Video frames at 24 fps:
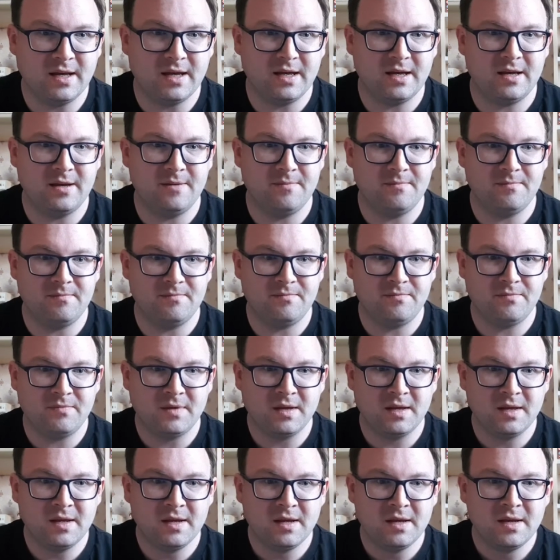
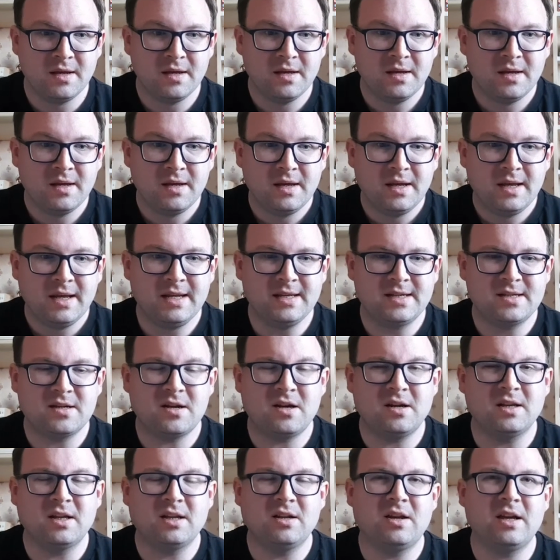It's
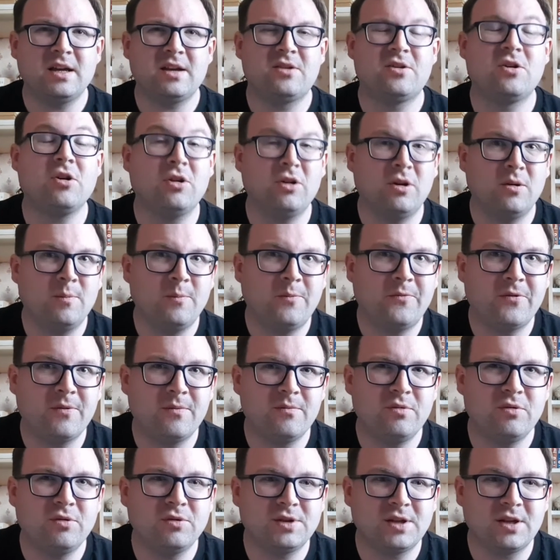kind of like Gollum
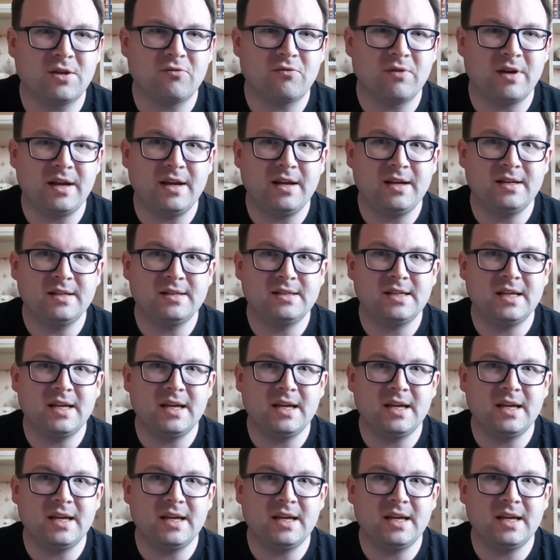from Lord of the Rings.